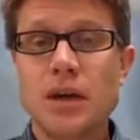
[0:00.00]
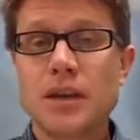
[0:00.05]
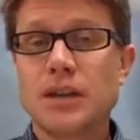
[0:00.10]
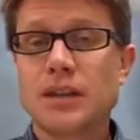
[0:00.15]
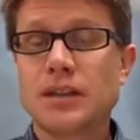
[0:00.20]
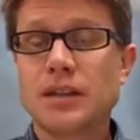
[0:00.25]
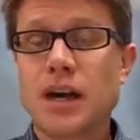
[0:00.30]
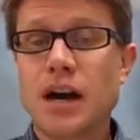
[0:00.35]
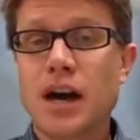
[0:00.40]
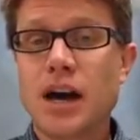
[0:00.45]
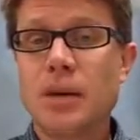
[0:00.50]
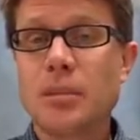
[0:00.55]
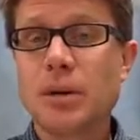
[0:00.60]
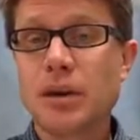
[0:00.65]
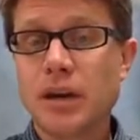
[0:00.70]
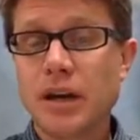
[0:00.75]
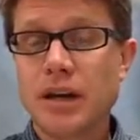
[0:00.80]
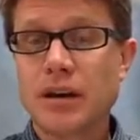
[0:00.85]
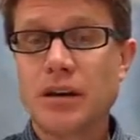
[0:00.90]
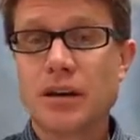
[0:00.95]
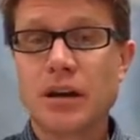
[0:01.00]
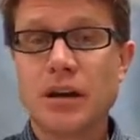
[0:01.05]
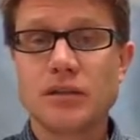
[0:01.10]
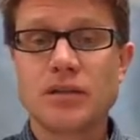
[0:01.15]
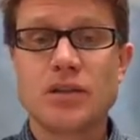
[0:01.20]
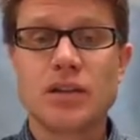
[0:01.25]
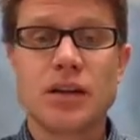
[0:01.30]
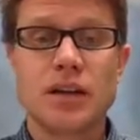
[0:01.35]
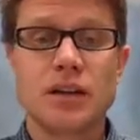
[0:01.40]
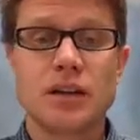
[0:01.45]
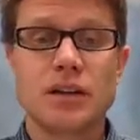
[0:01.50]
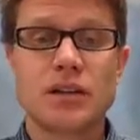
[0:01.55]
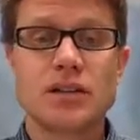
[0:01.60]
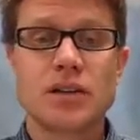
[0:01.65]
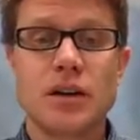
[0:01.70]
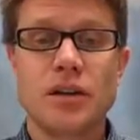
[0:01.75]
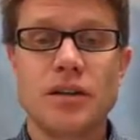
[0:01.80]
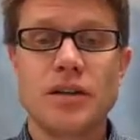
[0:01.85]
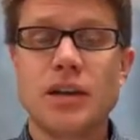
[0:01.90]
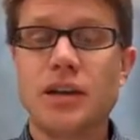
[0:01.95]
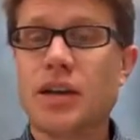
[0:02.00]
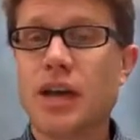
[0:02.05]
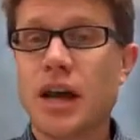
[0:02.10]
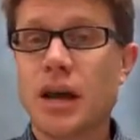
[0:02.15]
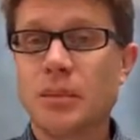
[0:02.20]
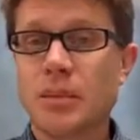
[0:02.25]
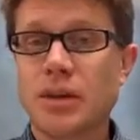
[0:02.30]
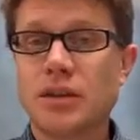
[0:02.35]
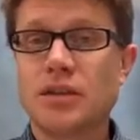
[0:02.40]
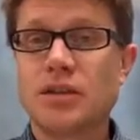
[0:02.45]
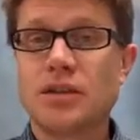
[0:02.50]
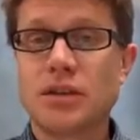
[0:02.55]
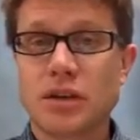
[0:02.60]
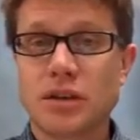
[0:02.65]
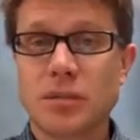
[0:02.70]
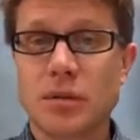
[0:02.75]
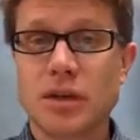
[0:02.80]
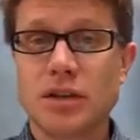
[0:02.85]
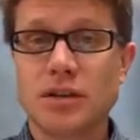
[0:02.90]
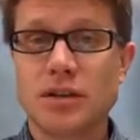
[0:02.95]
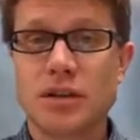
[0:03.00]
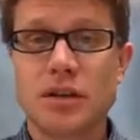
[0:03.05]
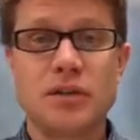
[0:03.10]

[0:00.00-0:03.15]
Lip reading: The top layer of skin is called the epidermis.